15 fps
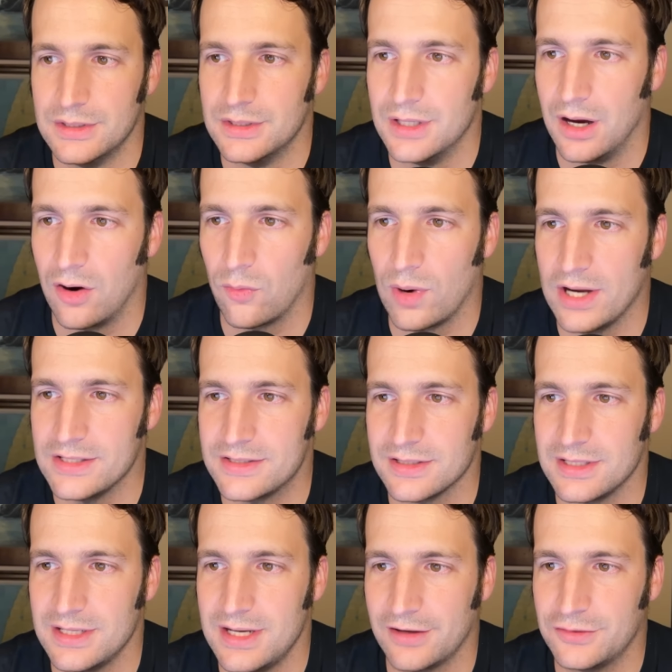All right, so the
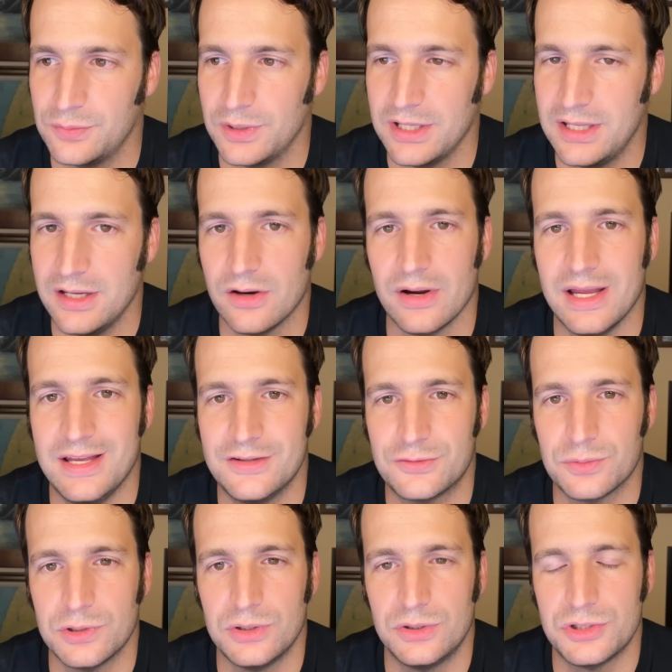next one here,
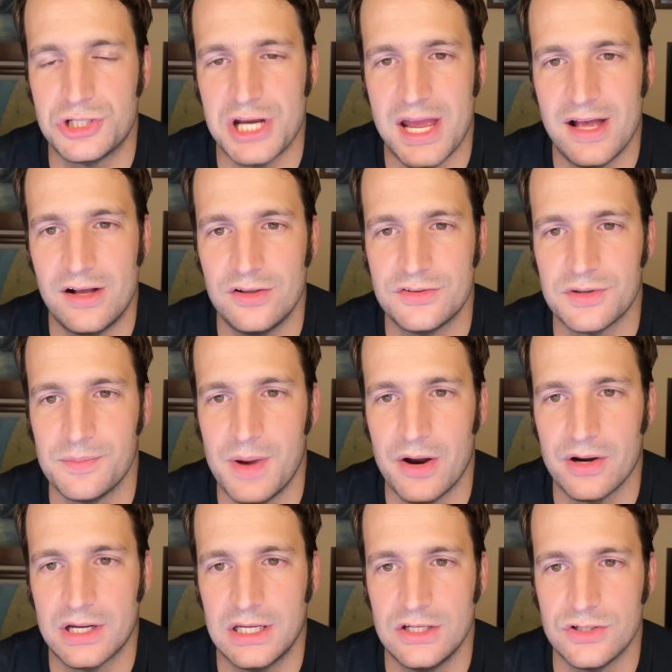Israel jails
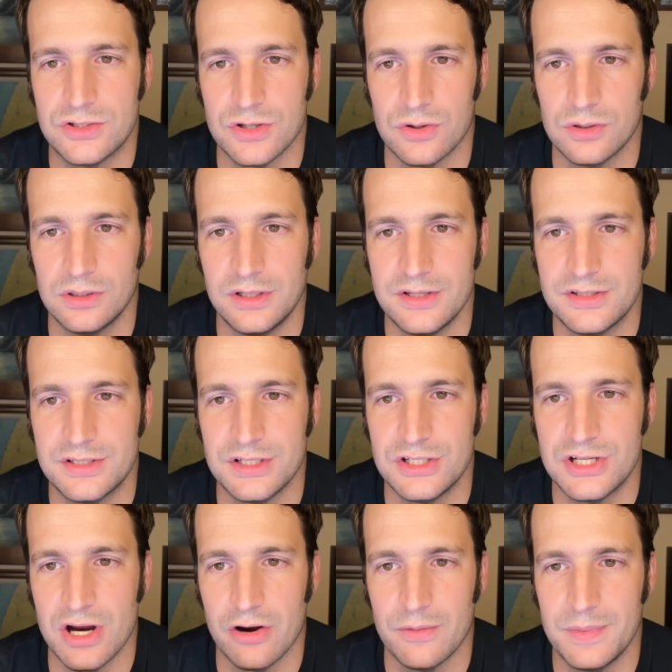American journalist
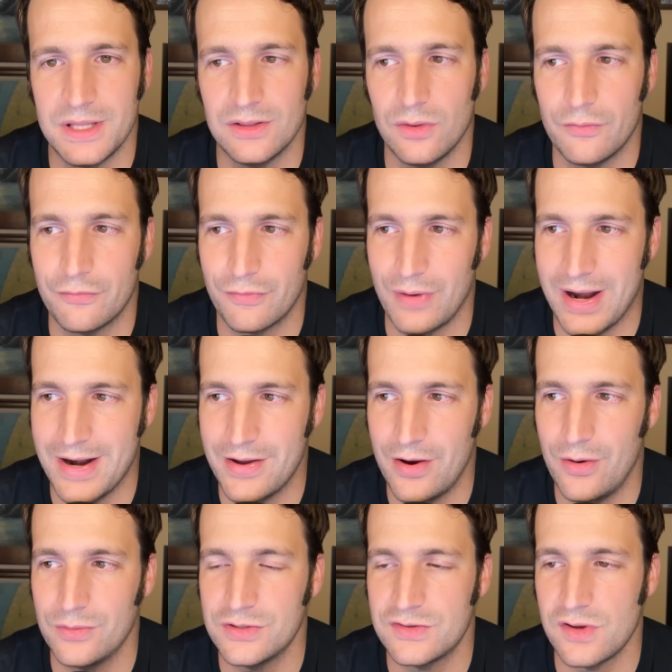Jeremy
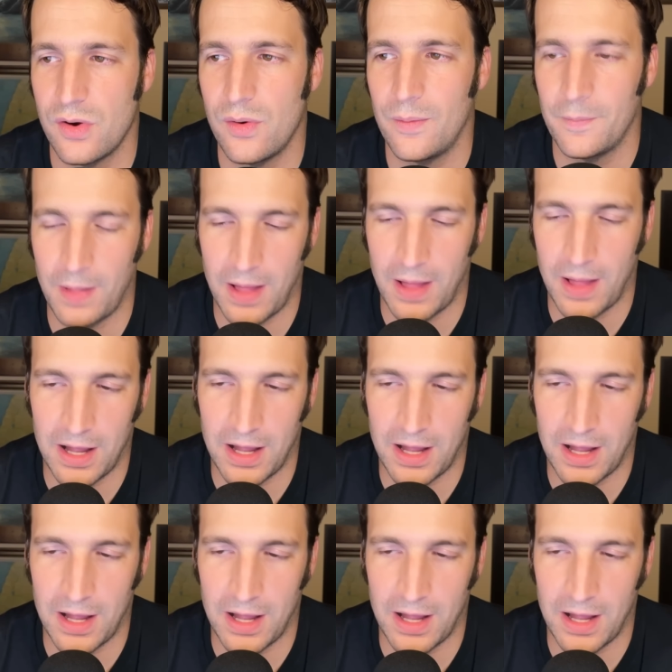Loffredo. So I talked